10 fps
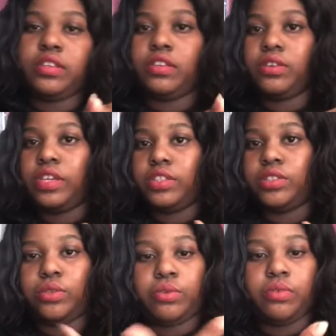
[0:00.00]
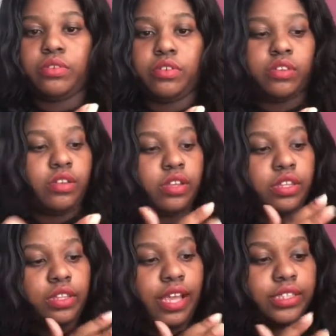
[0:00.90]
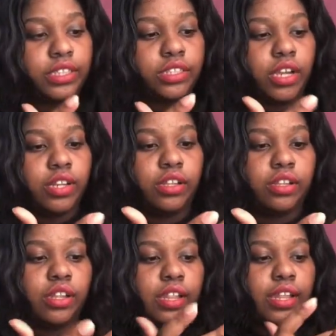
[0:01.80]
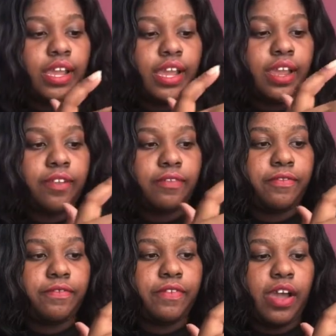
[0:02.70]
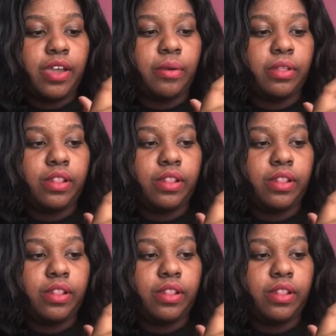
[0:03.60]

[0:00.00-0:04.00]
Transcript: Okay, so that's Eternal Light, Fireball,